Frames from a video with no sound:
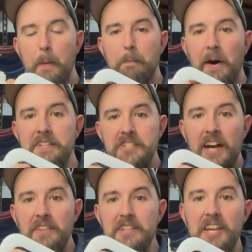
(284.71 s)
punch
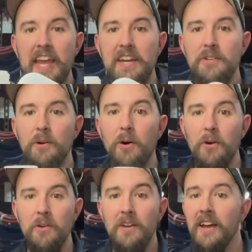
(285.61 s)
out this handle
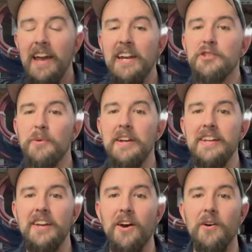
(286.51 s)
hole, and it's ready
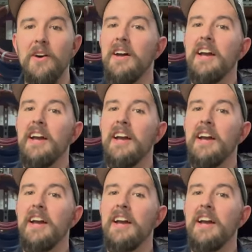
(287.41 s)
to go.